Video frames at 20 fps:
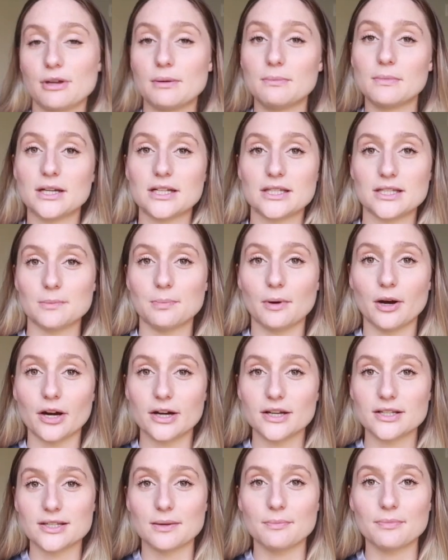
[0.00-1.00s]
minutes
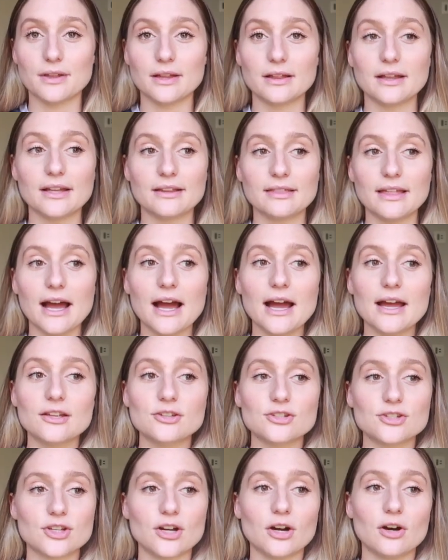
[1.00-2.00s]
apart, something like
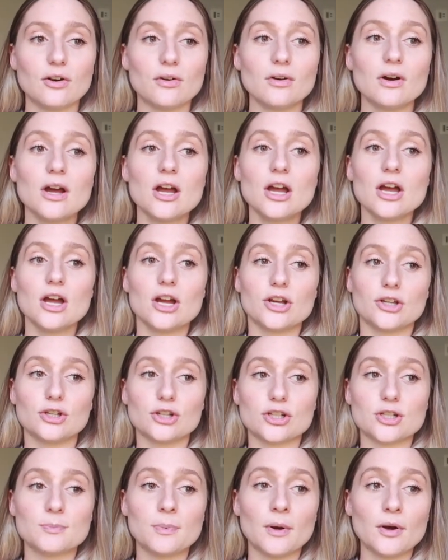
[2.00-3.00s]
that. So
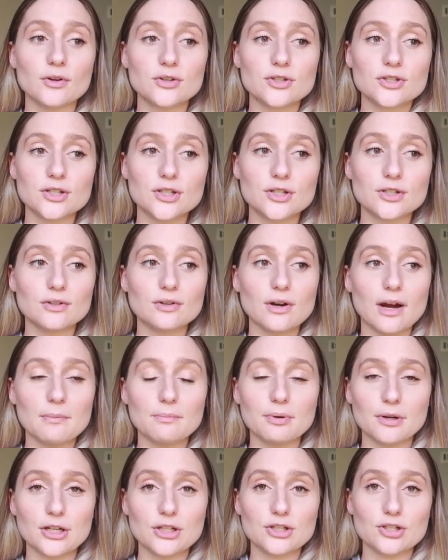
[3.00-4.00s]
you're supposed to,
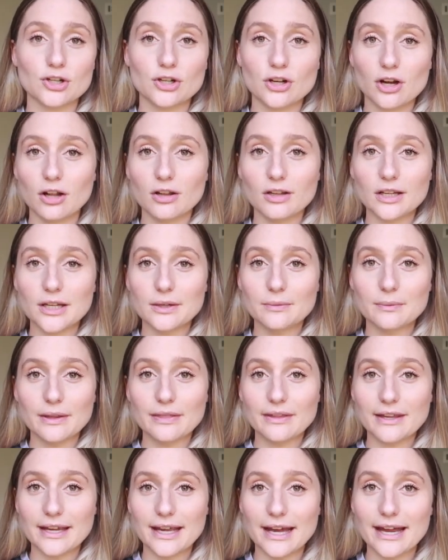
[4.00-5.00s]
I'm pretty sure, call in
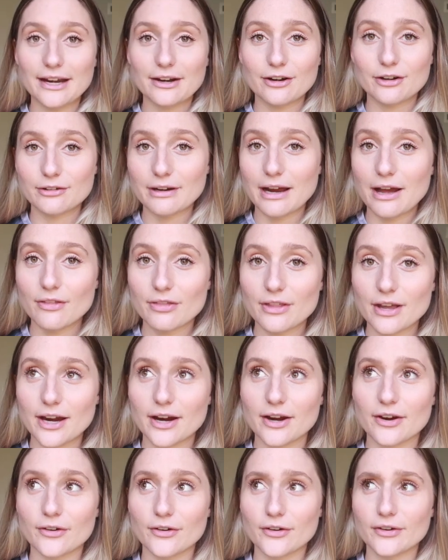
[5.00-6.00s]
when they get around
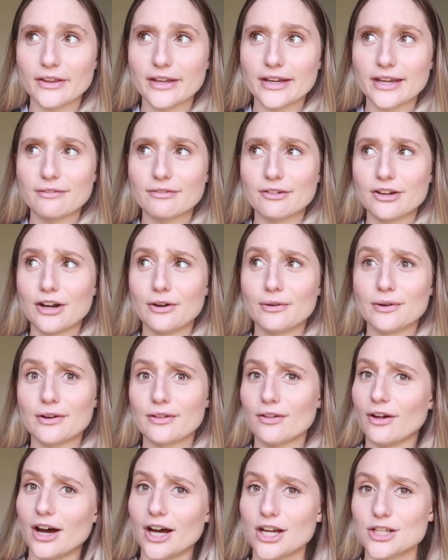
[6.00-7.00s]
there, or like even go
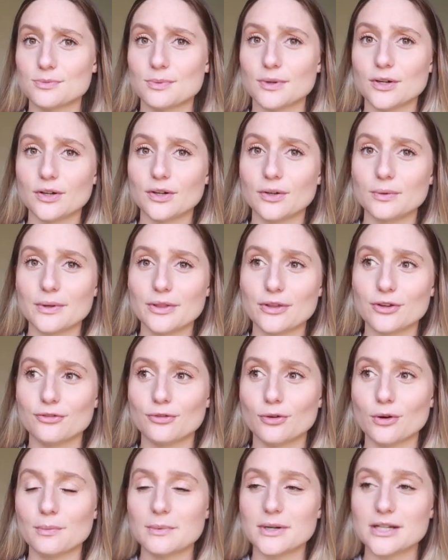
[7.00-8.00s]
into the hospital when they're
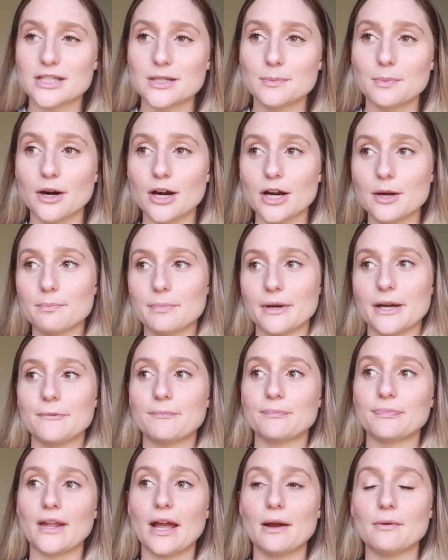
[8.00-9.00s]
4 minutes apart.
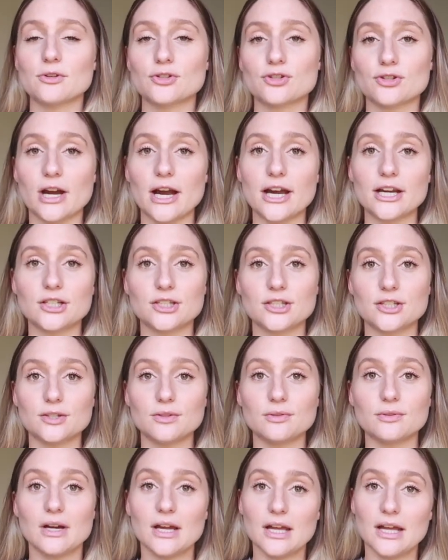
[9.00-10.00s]
But I was trying
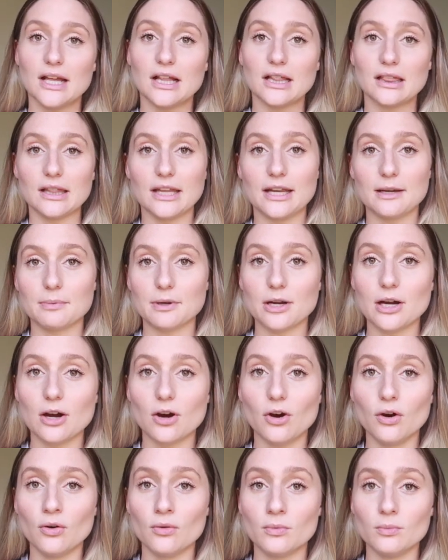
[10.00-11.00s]
to labor at
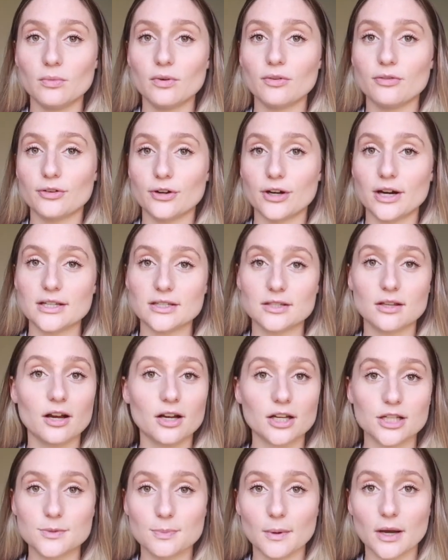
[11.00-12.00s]
home for as
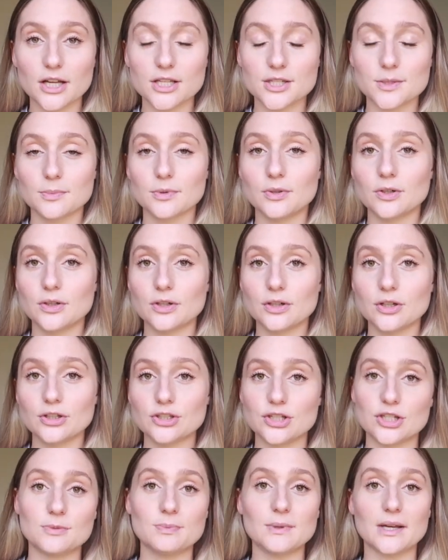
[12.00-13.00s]
long as possible
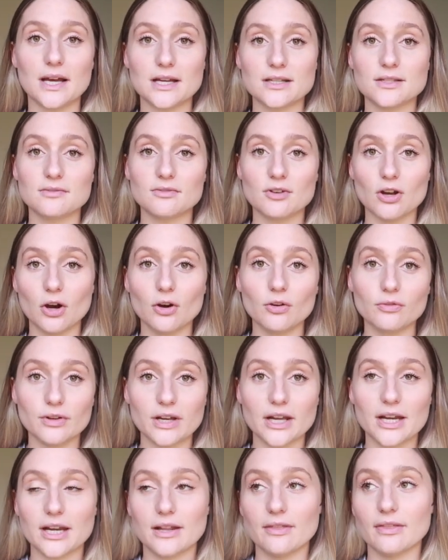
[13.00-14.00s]
just because of
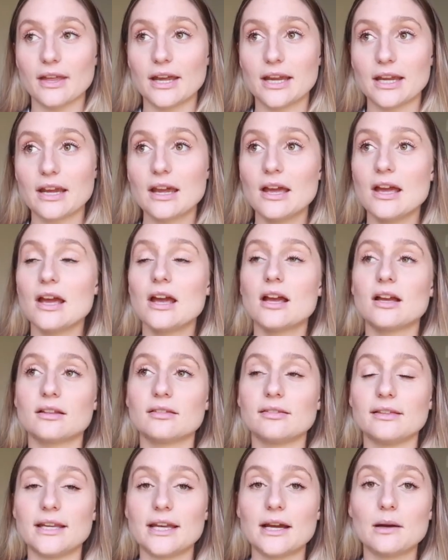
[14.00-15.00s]
COVID, and like
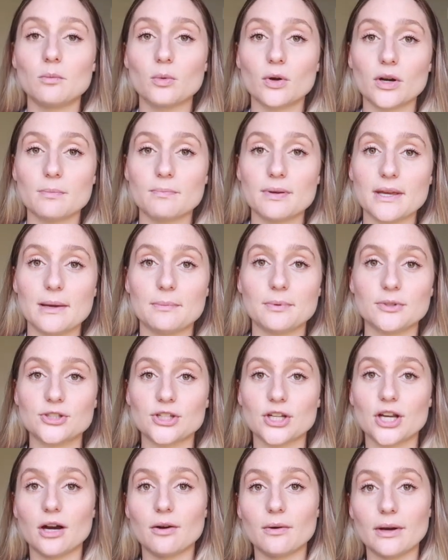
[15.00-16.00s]
Liam wouldn't be able
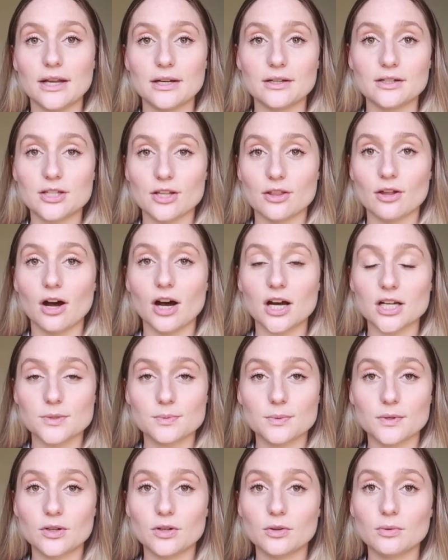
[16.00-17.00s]
to go into the
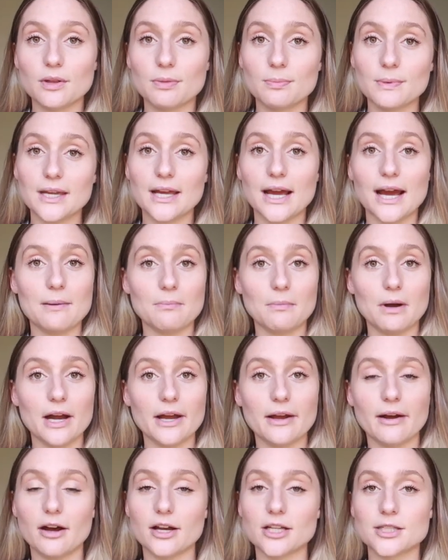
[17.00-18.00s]
hospital with me, at my
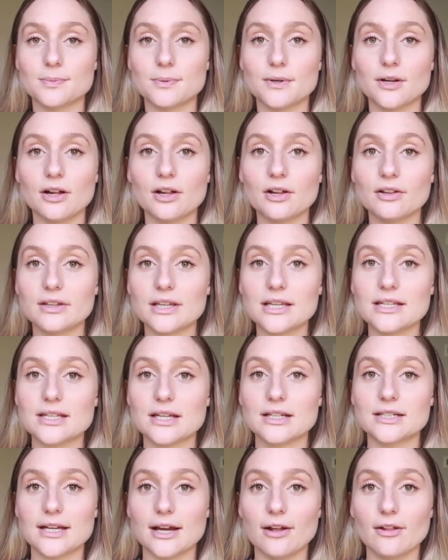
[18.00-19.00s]
hospital at least,
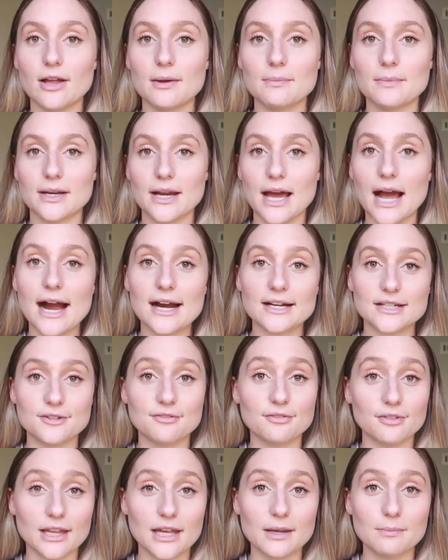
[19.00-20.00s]
until I'm in
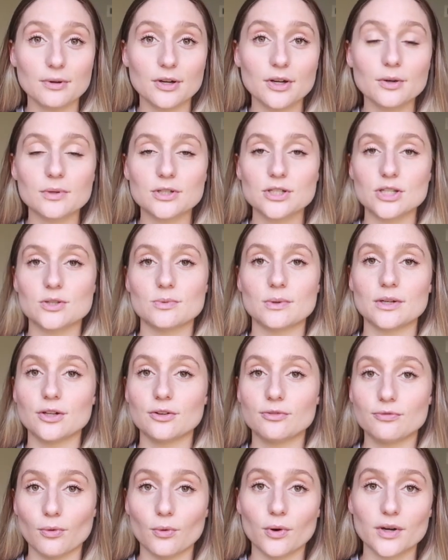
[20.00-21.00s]
active labor, which is when
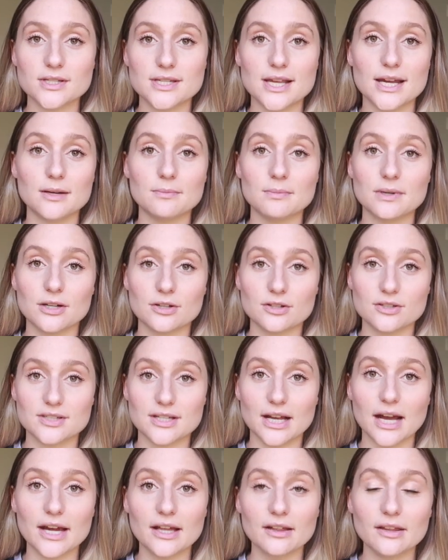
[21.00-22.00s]
you're 4 centimeters
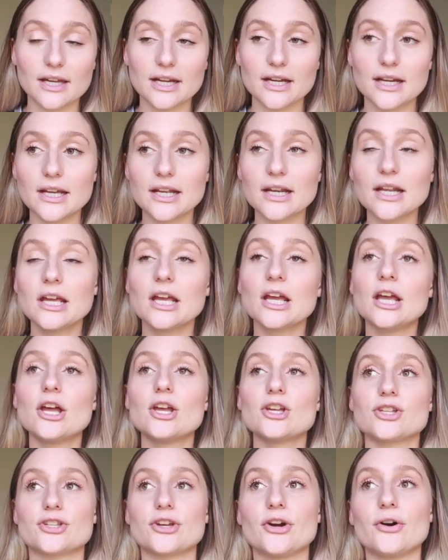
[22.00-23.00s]
dilated.
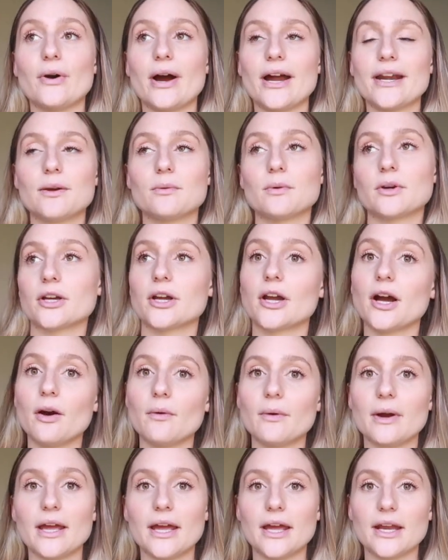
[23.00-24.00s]
So I didn't want to
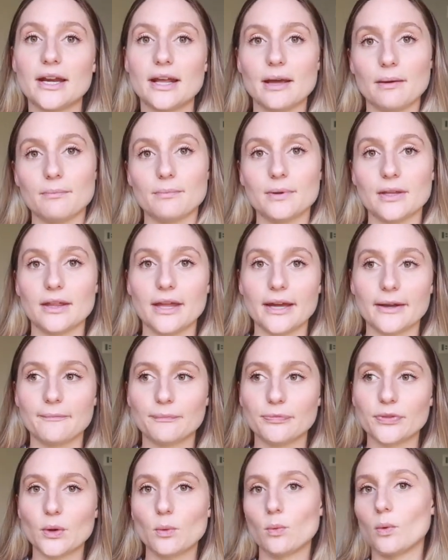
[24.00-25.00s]
go in and be like
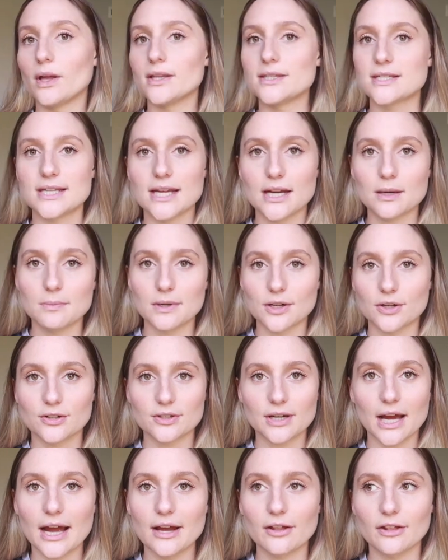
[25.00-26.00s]
1 centimeter
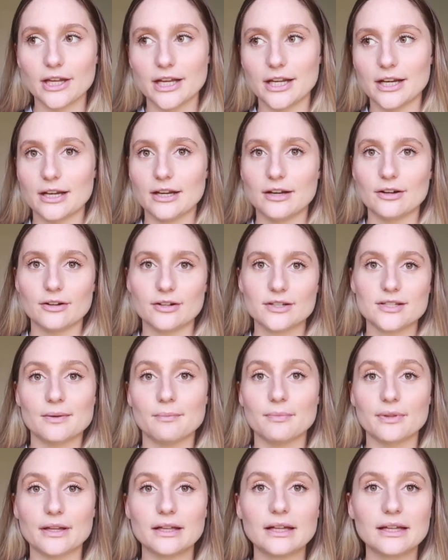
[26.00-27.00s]
dilated or
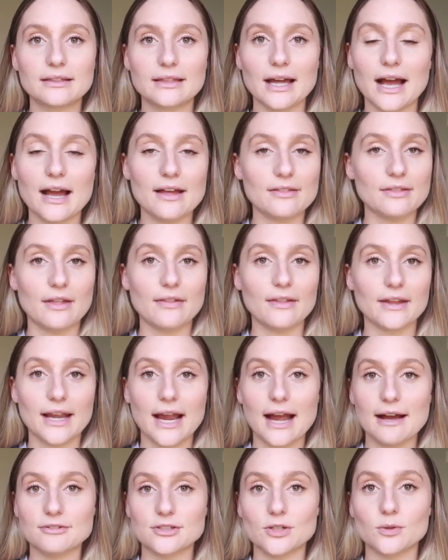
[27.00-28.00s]
something like that, and then like
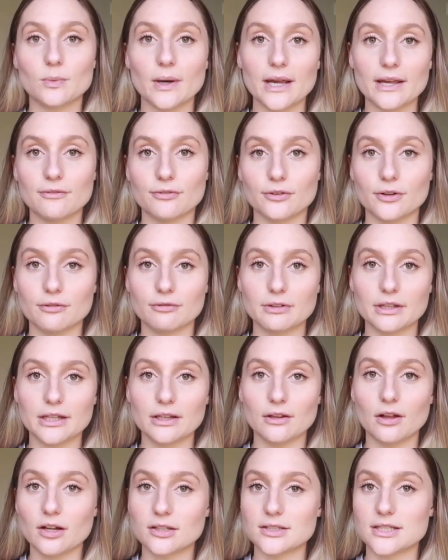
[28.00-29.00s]
have to wait for a really
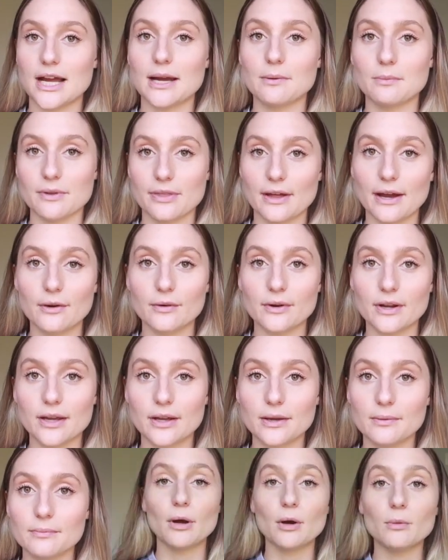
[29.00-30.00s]
long time without
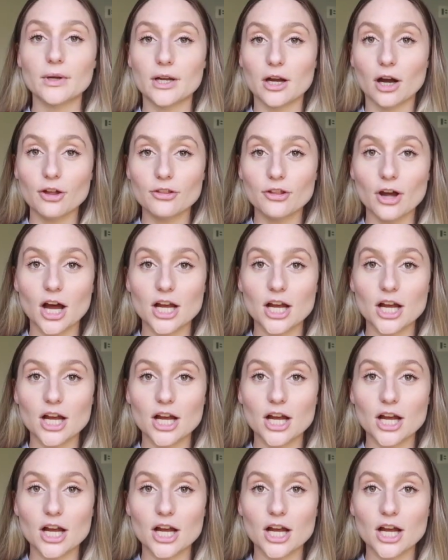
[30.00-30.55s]
him. But we called the